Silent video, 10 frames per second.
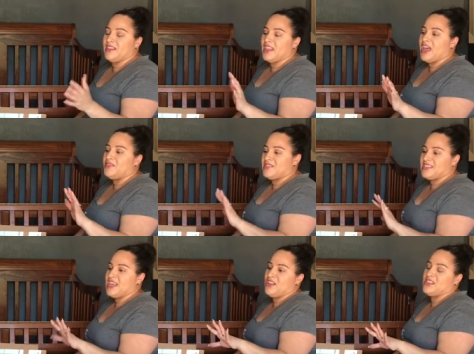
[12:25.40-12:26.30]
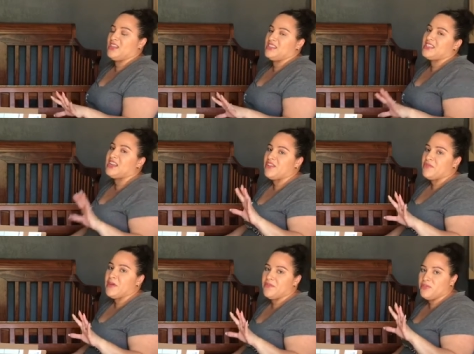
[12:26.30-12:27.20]
a lot of discounts on this. I never
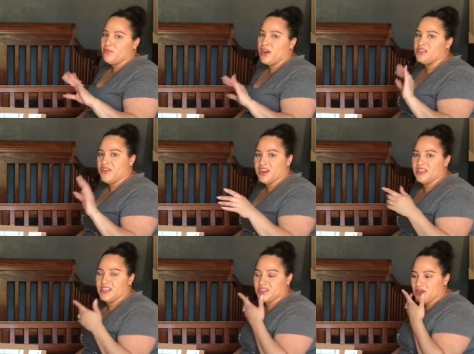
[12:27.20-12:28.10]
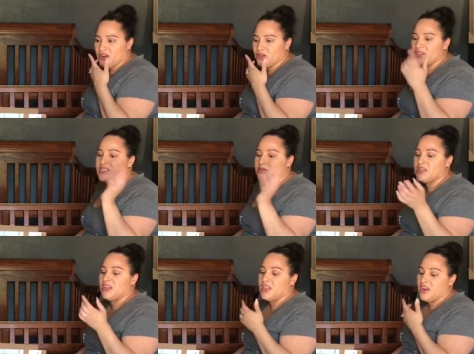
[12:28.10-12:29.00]
pay full price for anything. So I know this seems
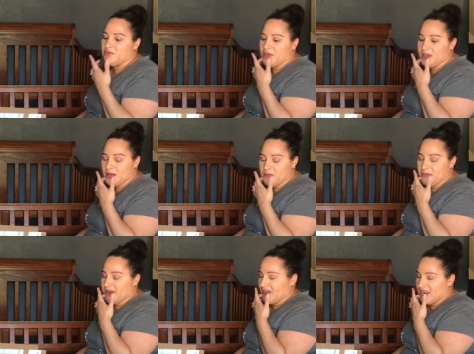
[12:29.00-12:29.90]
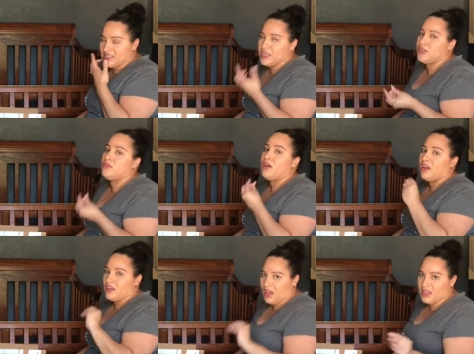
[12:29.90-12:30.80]
like a lot of makeup, but I got to tell you,
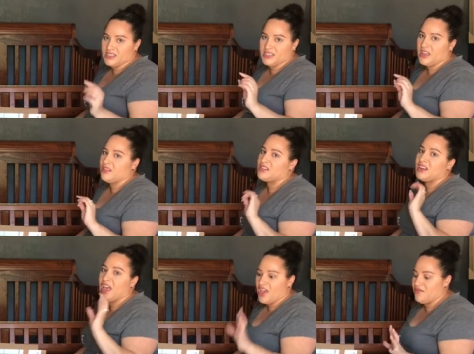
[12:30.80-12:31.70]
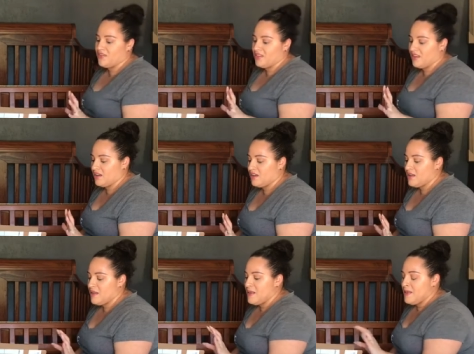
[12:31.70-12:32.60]
I got discounts on everything.
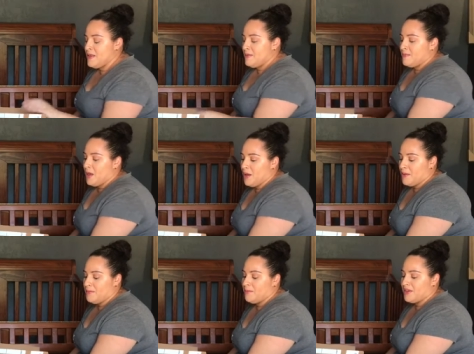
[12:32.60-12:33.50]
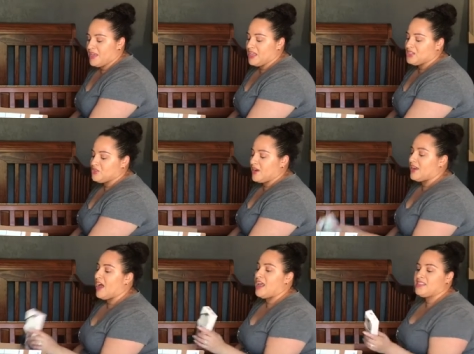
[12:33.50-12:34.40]
Um, but yeah, so I
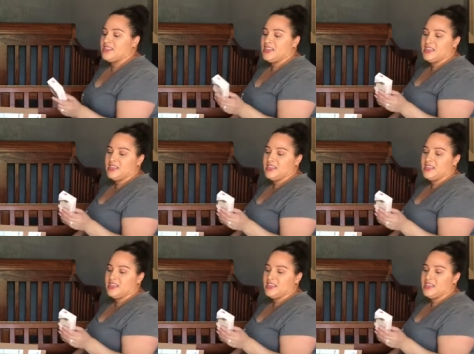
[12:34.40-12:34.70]
got